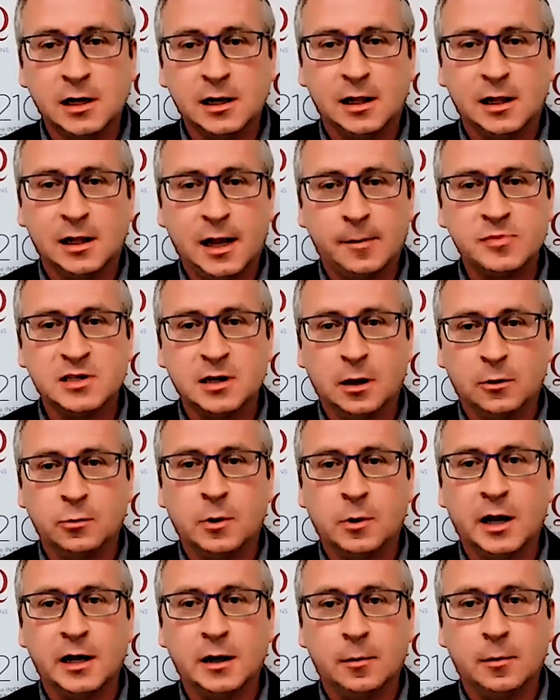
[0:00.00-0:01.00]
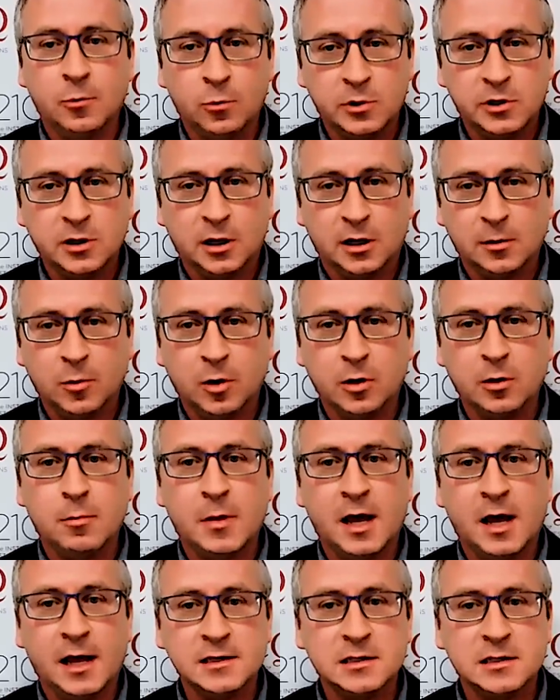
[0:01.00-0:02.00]
collapse outright. I mean, we're talking about
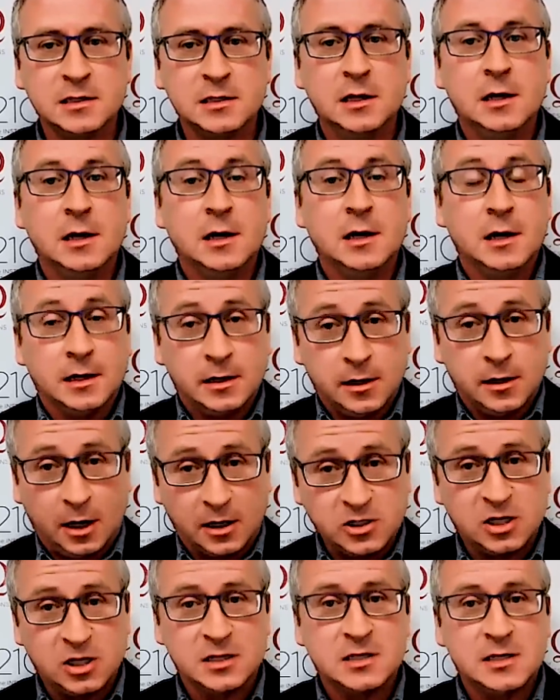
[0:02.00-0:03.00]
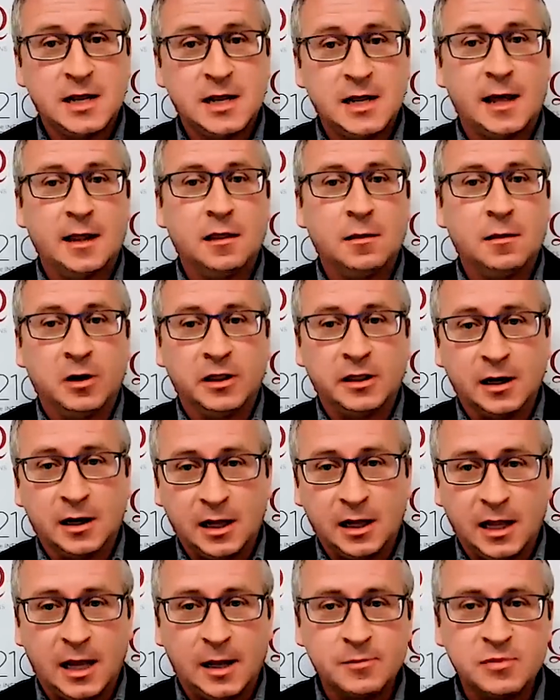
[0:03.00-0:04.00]
mass, not just death, but the
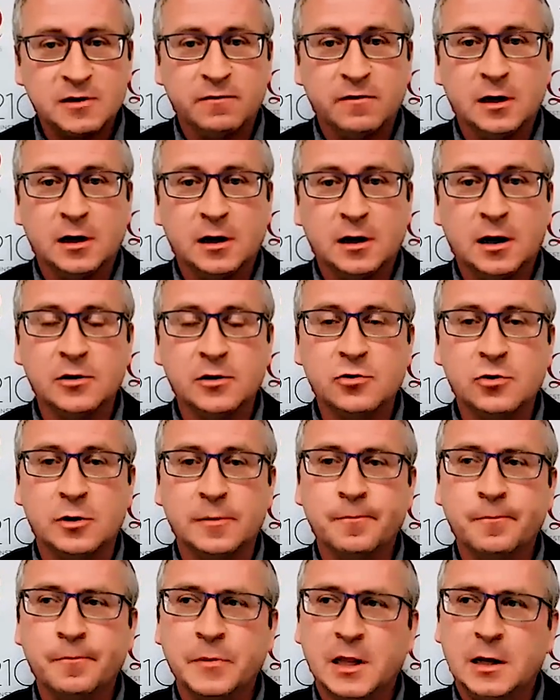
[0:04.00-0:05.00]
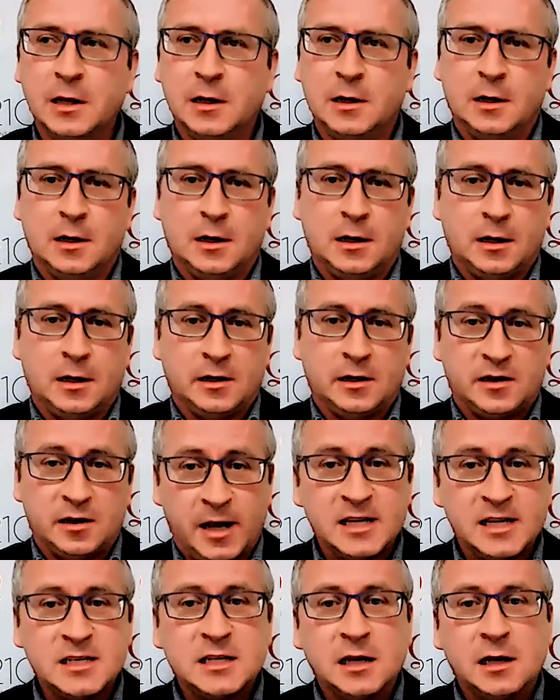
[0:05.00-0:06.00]
collapse of the country.
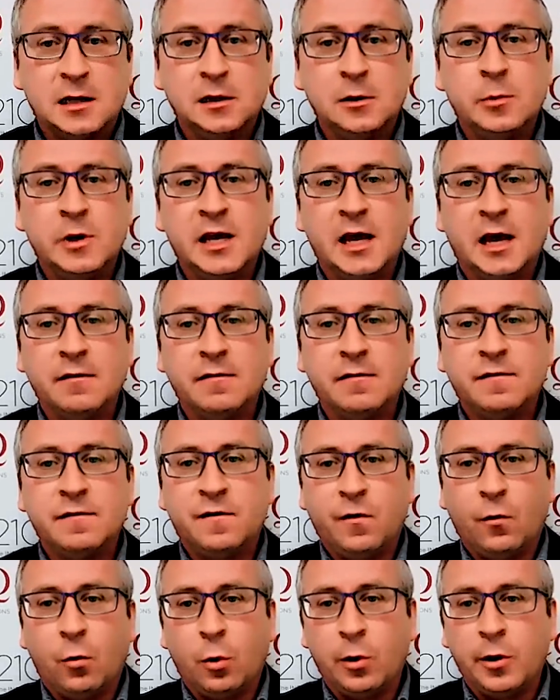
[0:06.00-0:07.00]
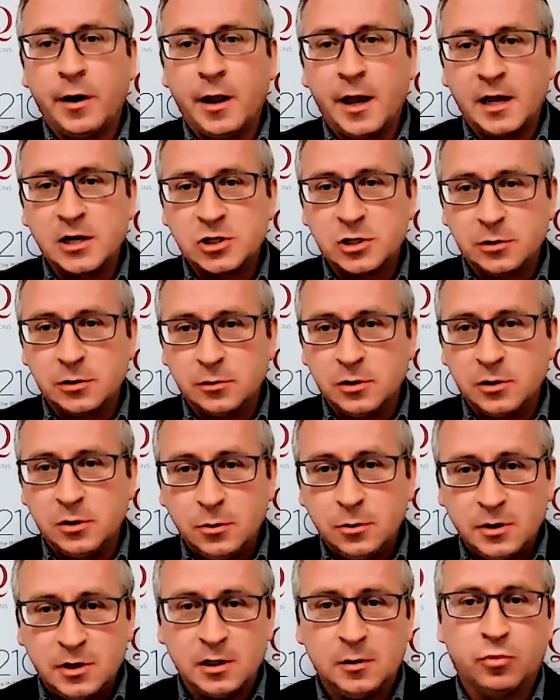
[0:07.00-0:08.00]
Domestically, we have four national
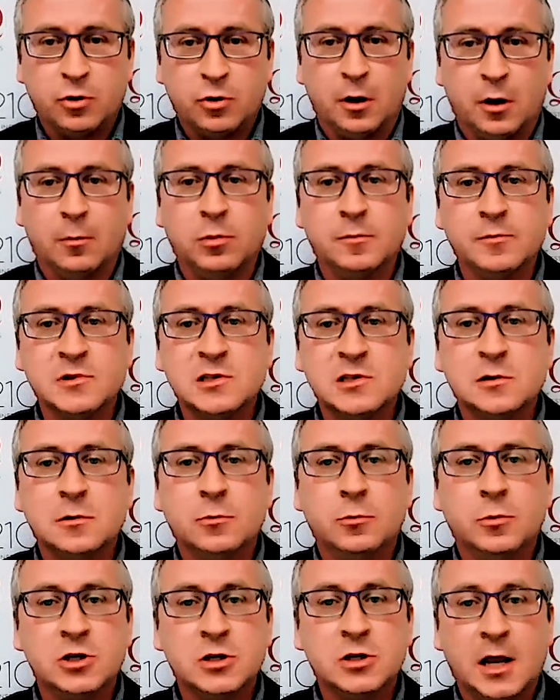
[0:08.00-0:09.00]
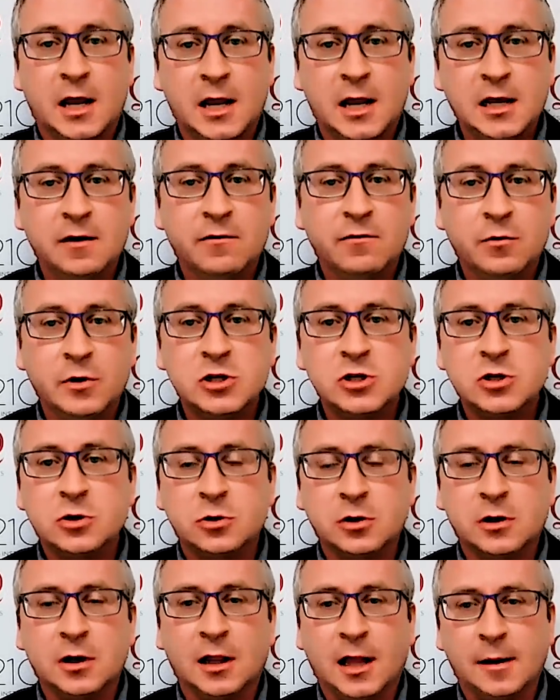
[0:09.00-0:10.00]
unity problems, which any of which
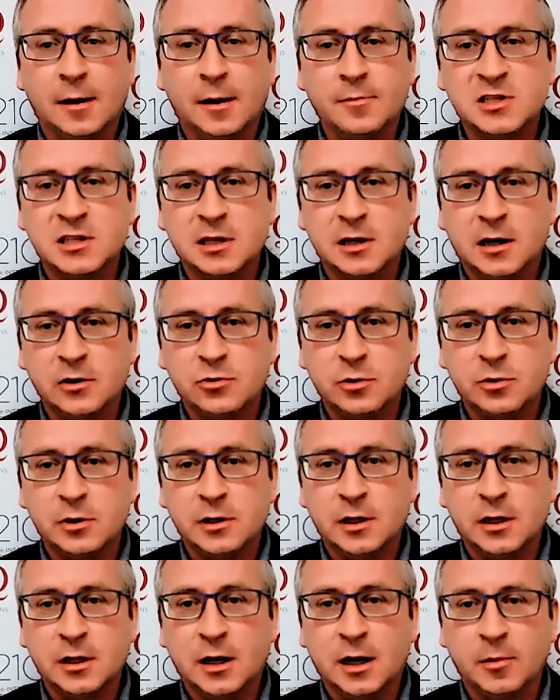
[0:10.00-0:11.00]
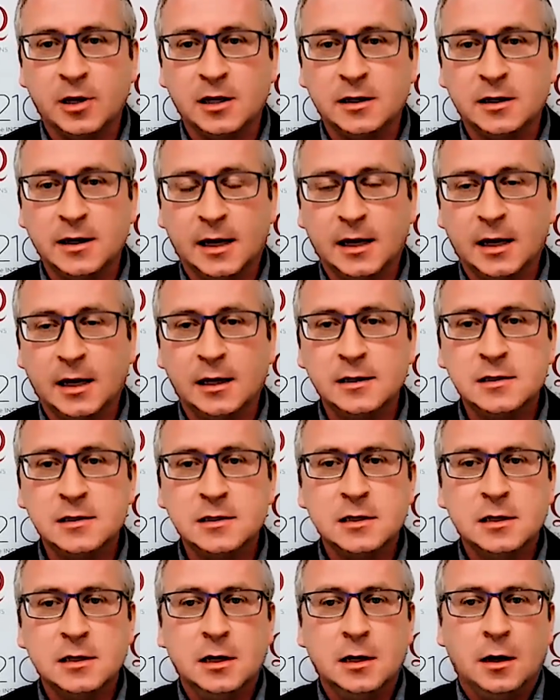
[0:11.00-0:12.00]
could collapse the country in the coming
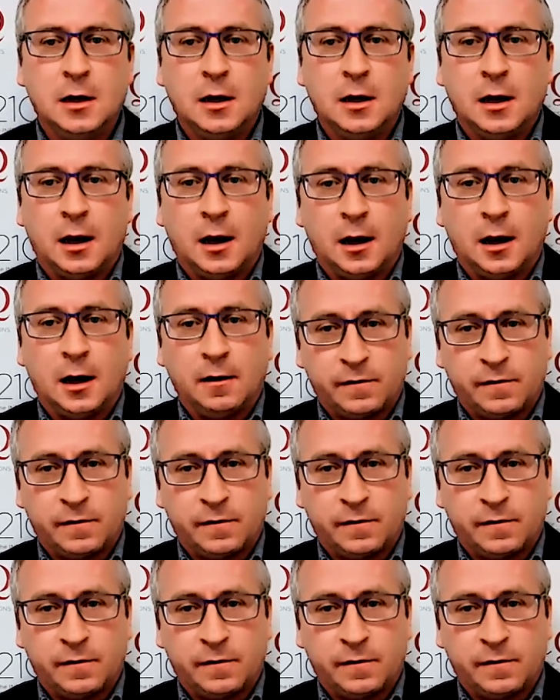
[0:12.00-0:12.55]
decades. Uh,